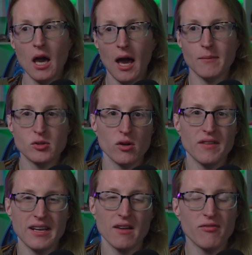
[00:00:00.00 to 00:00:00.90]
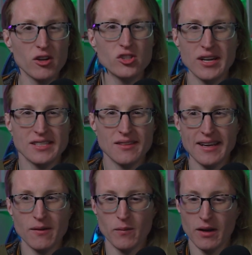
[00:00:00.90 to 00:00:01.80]
I'm sort of like frustrated because
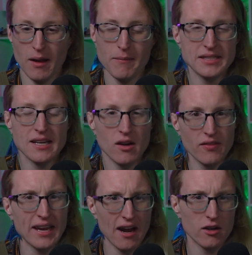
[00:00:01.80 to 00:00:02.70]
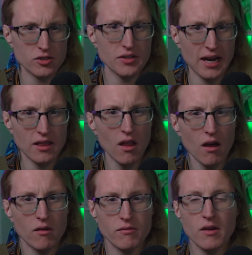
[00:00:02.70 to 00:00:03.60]
like I miss out on the character that I
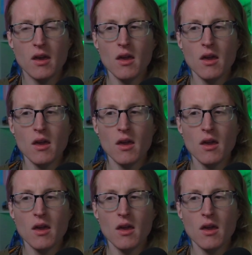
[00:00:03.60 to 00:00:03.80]
love.